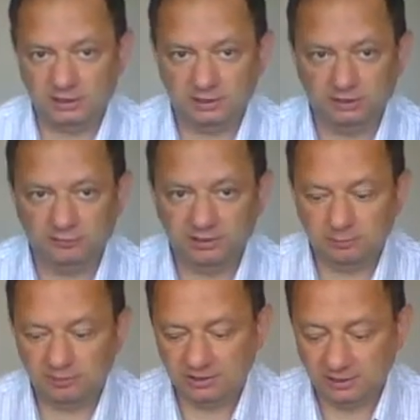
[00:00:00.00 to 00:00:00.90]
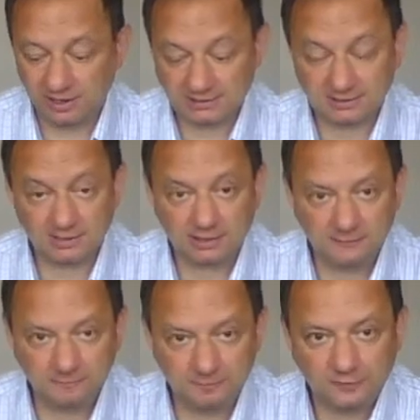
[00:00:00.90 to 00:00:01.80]
it will be necessary
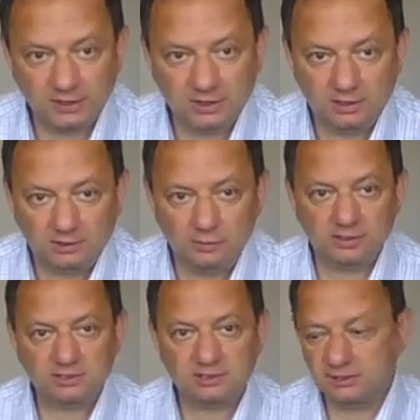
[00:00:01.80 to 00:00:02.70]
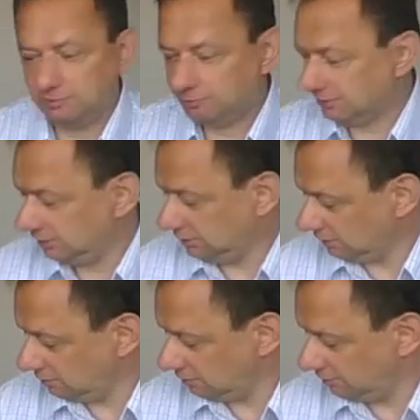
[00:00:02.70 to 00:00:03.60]
during 3D printing.